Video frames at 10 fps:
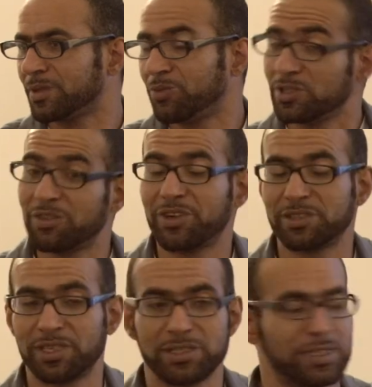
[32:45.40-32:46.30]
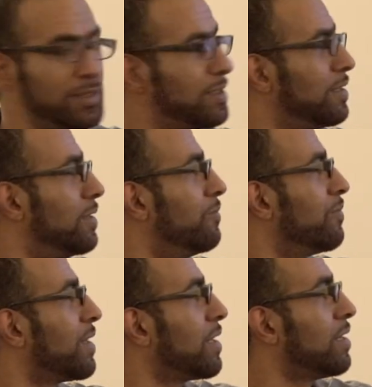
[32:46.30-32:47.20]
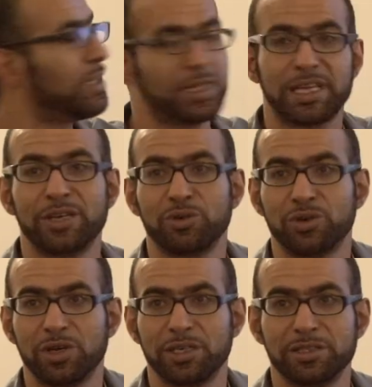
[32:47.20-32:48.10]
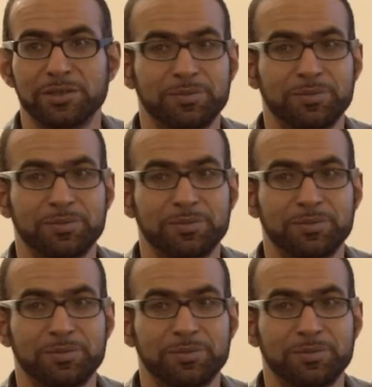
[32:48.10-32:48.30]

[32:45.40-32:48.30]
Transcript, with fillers: for different reasons. Can you go ahead?